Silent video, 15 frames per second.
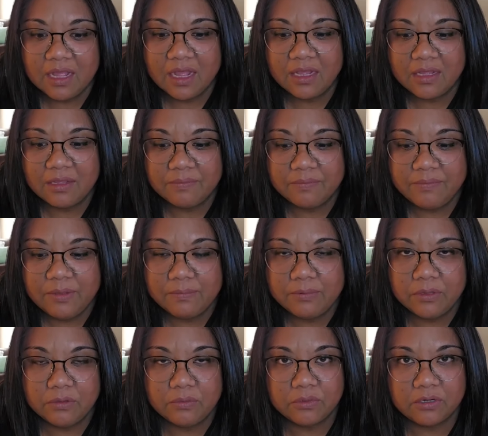uh,
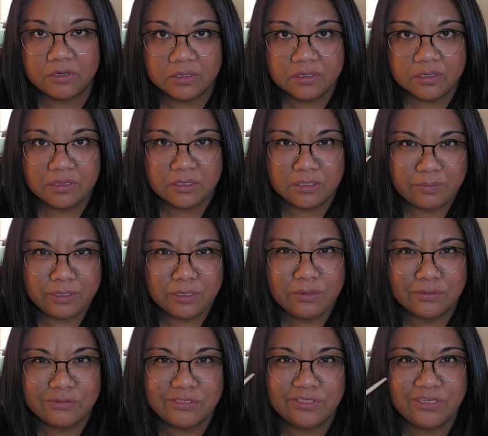people were a little bit
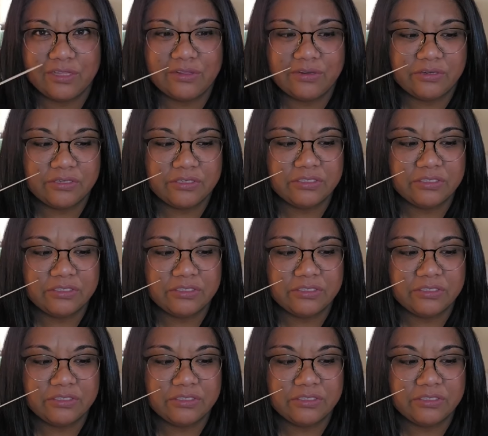close together,